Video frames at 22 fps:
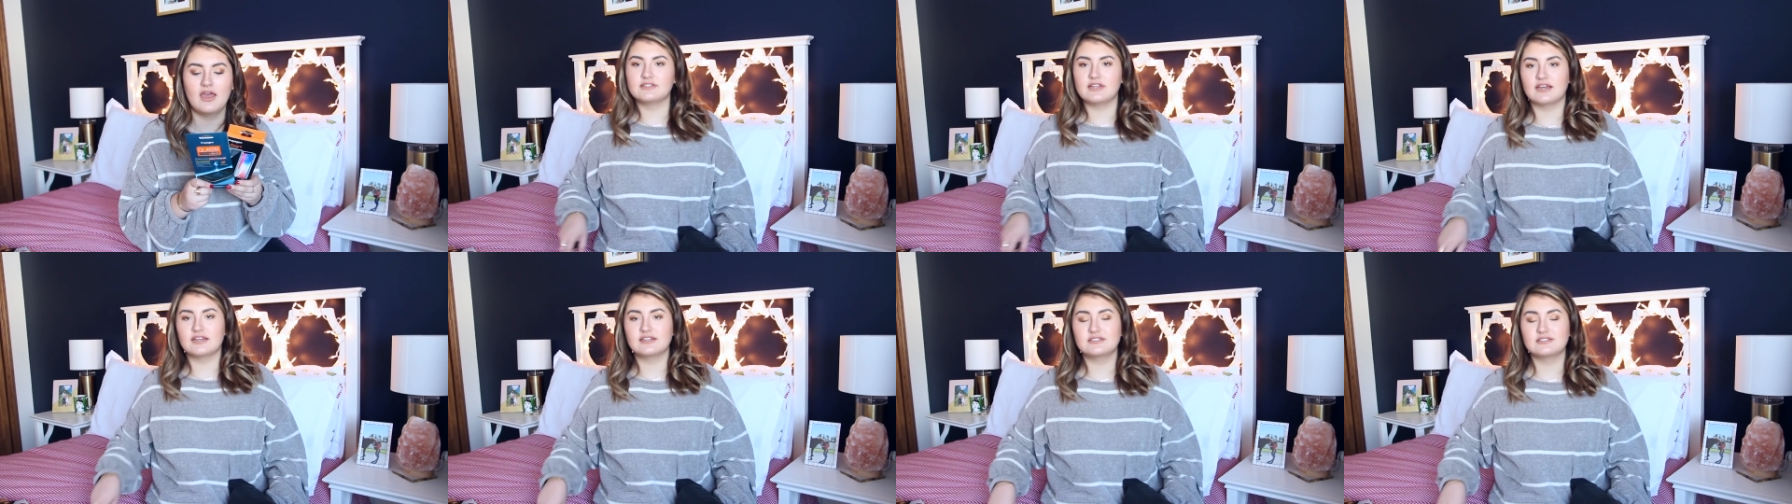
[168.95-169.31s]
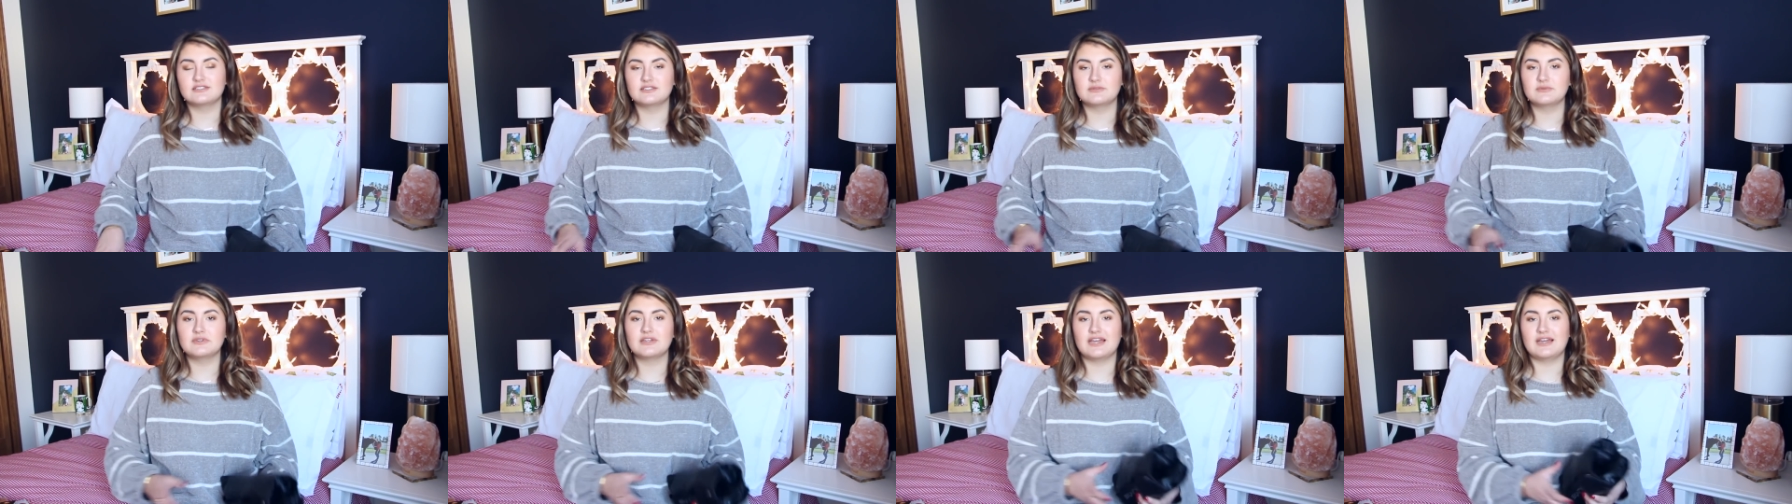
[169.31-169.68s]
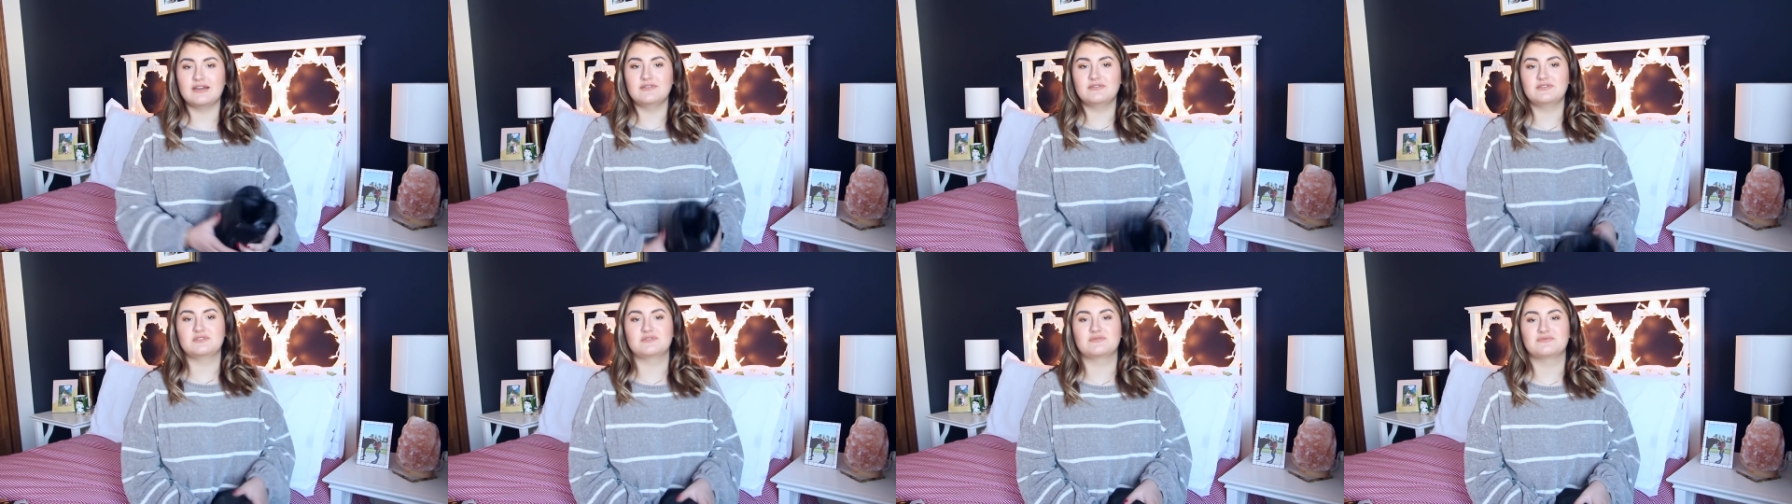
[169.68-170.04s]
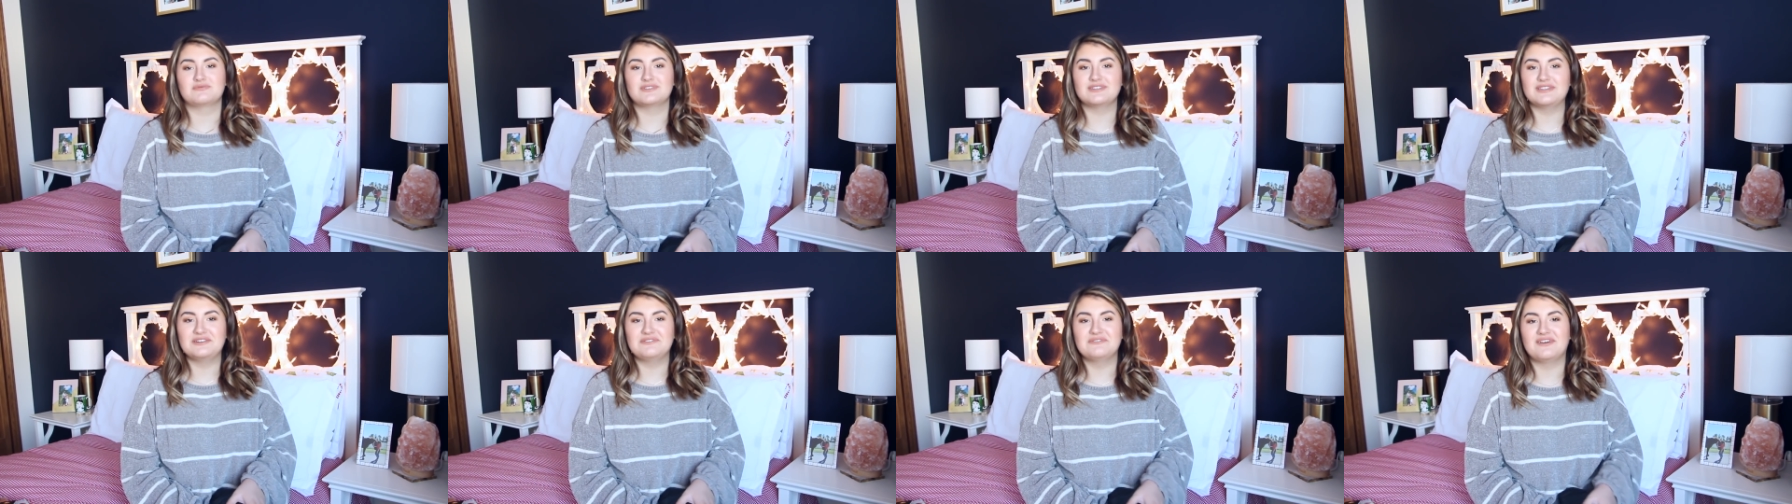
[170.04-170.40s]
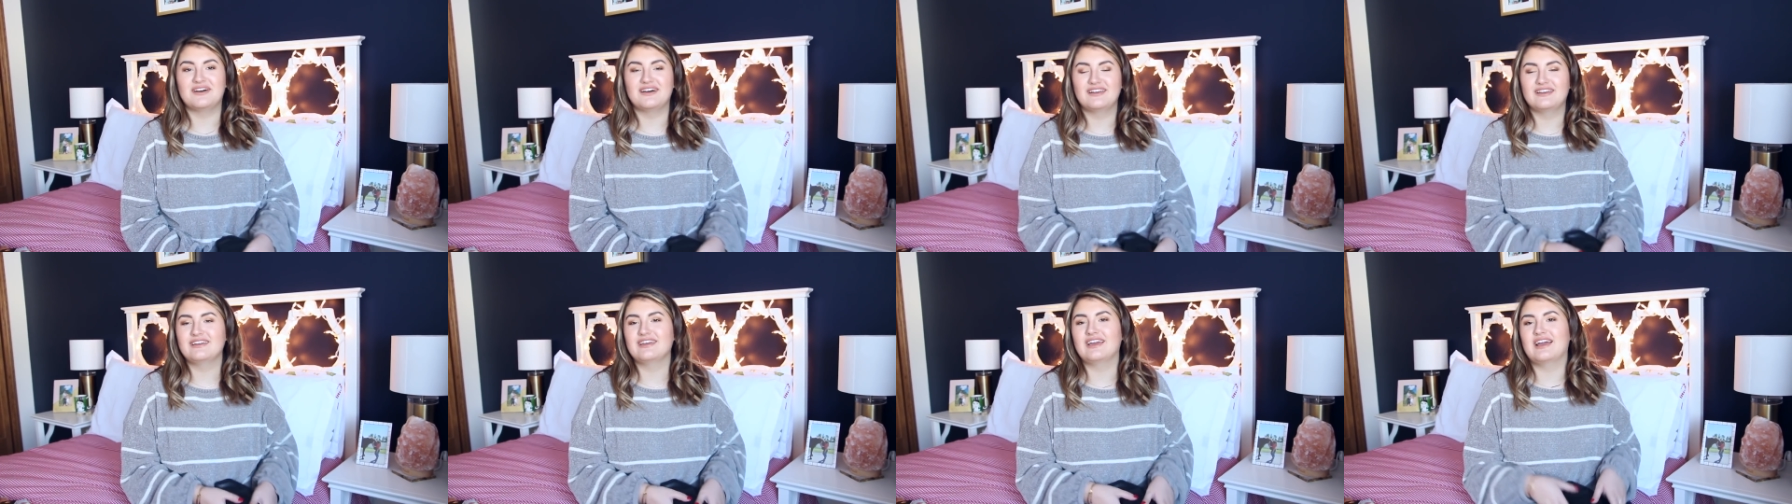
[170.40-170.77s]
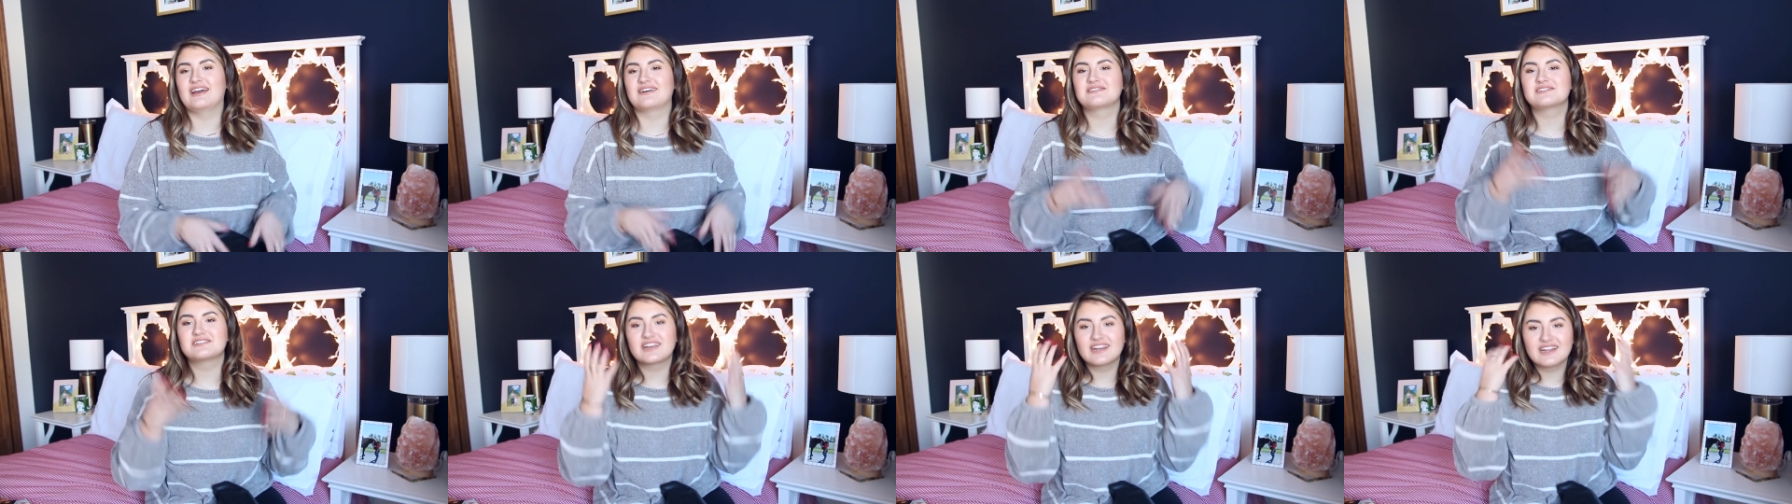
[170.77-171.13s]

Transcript: Next was something I was really wanting after